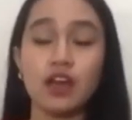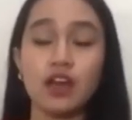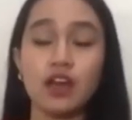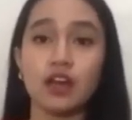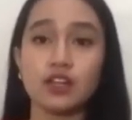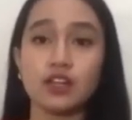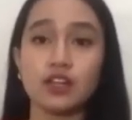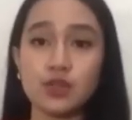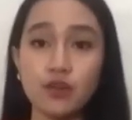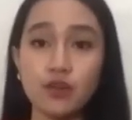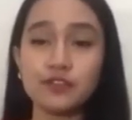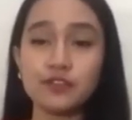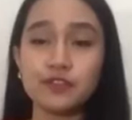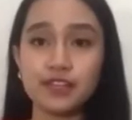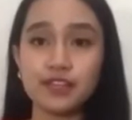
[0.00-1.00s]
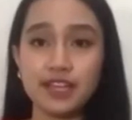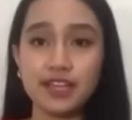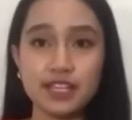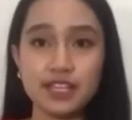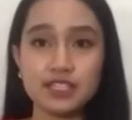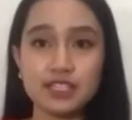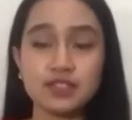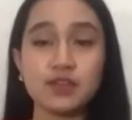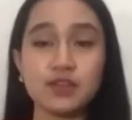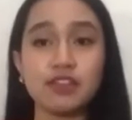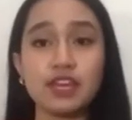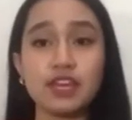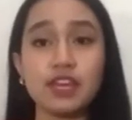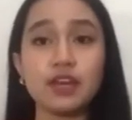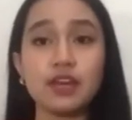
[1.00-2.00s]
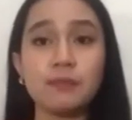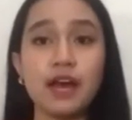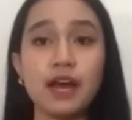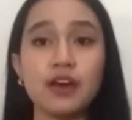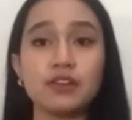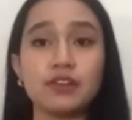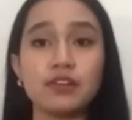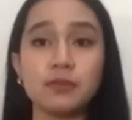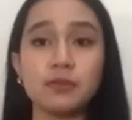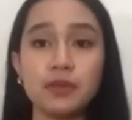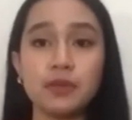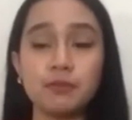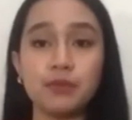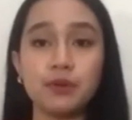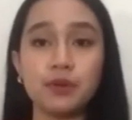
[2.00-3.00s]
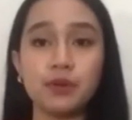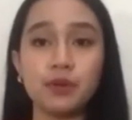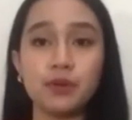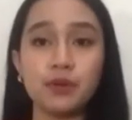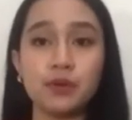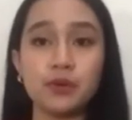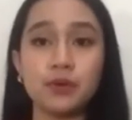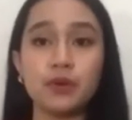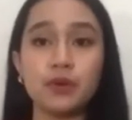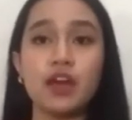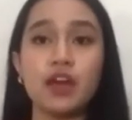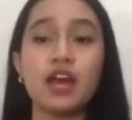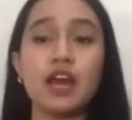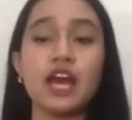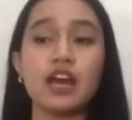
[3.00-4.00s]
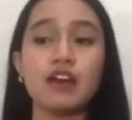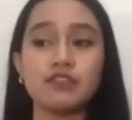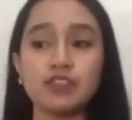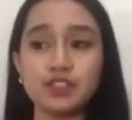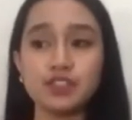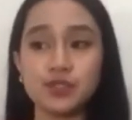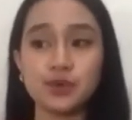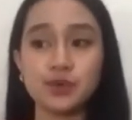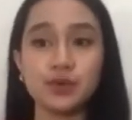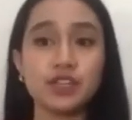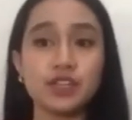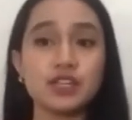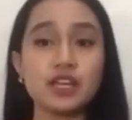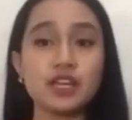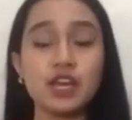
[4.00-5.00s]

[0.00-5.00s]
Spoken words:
don't forget to think about the people who have endured